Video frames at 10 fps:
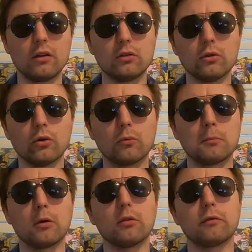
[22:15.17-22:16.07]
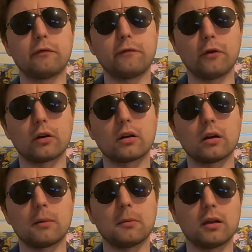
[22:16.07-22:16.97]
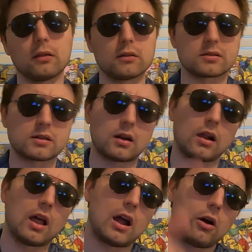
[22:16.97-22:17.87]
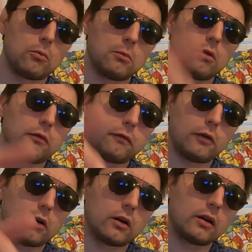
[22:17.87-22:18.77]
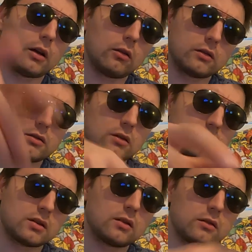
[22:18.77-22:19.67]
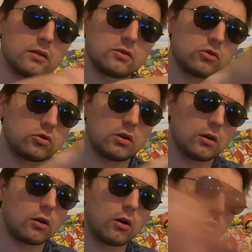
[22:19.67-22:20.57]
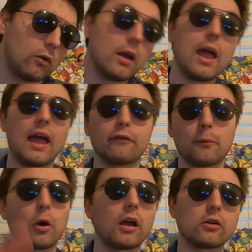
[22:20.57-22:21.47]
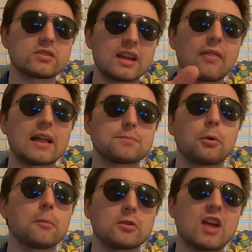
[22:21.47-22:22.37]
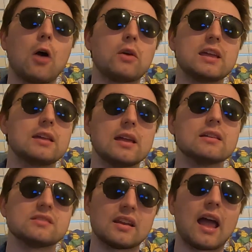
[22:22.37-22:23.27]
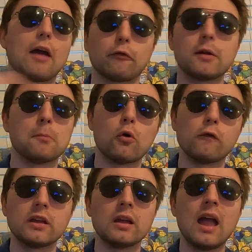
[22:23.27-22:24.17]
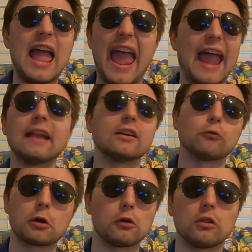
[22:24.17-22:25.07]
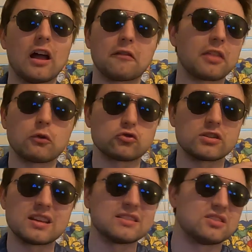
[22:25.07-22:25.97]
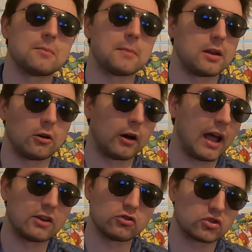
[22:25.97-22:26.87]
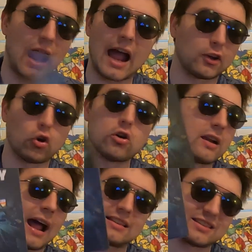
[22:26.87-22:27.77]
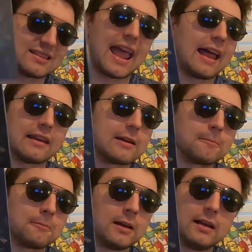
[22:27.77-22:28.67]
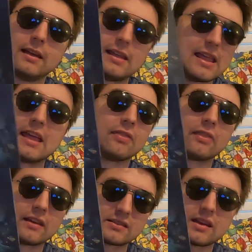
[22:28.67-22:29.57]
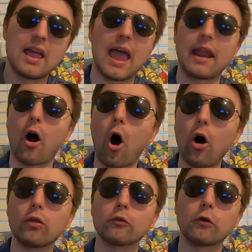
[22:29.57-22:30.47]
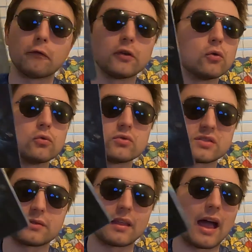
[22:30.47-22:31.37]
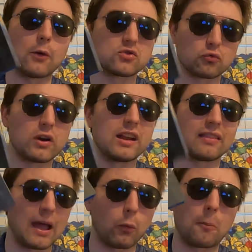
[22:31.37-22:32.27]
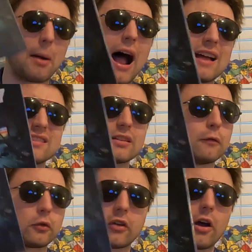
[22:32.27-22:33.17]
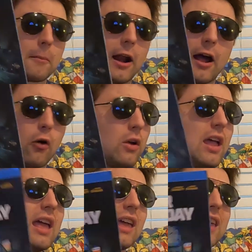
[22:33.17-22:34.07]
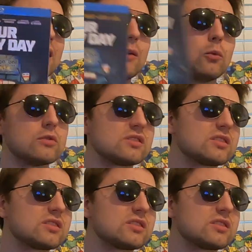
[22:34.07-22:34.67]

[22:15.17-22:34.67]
yo, motherfucker, I'm Angus Cloud, motherfucker. Now let's get this shit going. And from what I understand, that's pretty much how he is in every movie and in real life. That was just his demeanor. And I could not stand him in this. And all the reviews I was reading that were positive were talking about how he was